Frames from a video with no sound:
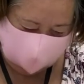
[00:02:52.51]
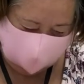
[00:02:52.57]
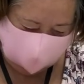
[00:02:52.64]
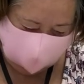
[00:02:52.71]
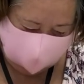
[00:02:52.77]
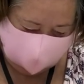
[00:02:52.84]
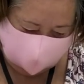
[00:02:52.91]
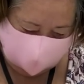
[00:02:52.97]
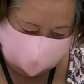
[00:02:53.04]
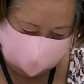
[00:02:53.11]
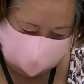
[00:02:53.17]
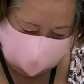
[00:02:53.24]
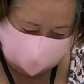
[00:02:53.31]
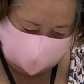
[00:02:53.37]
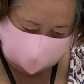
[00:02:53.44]
She's got
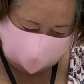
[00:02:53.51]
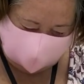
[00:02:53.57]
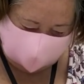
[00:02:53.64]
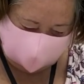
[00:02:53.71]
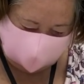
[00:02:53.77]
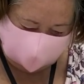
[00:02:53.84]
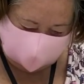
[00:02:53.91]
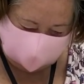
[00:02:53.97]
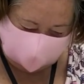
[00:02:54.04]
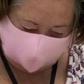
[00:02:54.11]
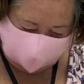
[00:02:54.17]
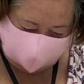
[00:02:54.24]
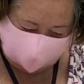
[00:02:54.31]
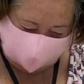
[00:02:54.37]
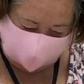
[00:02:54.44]
all kinds of cute
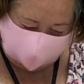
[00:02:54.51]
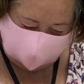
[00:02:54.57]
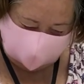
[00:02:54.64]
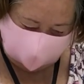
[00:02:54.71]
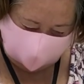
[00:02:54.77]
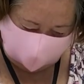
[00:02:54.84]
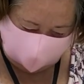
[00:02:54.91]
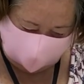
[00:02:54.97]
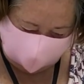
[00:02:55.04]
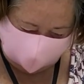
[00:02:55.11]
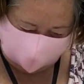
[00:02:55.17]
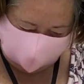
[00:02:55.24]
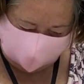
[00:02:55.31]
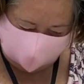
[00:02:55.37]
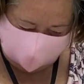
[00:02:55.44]
stuff there
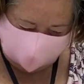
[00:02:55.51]
too.